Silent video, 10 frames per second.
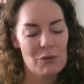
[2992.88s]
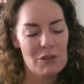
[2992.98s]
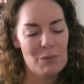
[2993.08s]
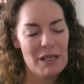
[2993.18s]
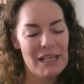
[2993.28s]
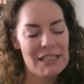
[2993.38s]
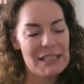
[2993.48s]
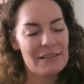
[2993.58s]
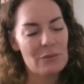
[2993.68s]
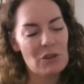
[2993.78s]

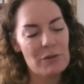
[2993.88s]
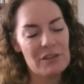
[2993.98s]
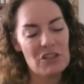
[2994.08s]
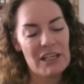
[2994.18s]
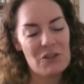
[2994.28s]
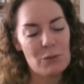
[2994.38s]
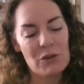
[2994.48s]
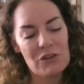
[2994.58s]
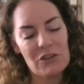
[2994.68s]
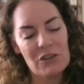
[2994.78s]
depending, sometimes this changes, I
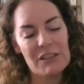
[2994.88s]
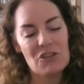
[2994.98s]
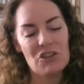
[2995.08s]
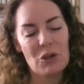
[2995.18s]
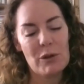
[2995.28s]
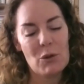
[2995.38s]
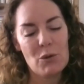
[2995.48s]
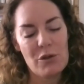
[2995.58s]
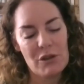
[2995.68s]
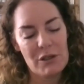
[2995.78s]
always do like to show an
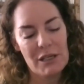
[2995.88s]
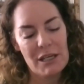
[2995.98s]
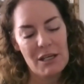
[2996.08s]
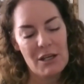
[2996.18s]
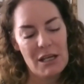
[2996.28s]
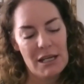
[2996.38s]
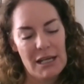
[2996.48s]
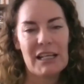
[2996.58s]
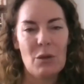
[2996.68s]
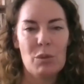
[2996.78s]
author
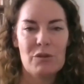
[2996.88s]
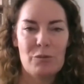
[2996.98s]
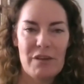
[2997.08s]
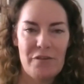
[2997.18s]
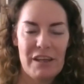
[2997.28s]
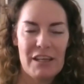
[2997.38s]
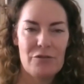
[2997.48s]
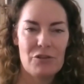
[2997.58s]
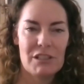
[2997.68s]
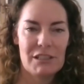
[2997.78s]
a couple of my
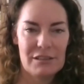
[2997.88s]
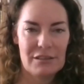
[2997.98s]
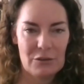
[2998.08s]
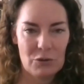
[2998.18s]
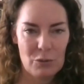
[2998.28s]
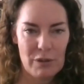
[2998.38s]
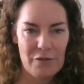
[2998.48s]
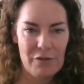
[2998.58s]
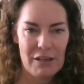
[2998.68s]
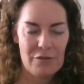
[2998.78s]
favorites, or couple
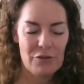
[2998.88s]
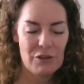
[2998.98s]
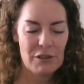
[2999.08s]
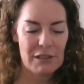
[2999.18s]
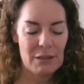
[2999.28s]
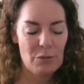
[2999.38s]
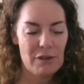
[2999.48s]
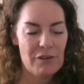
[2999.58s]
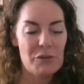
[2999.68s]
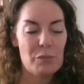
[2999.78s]
of
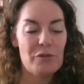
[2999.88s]
my favorites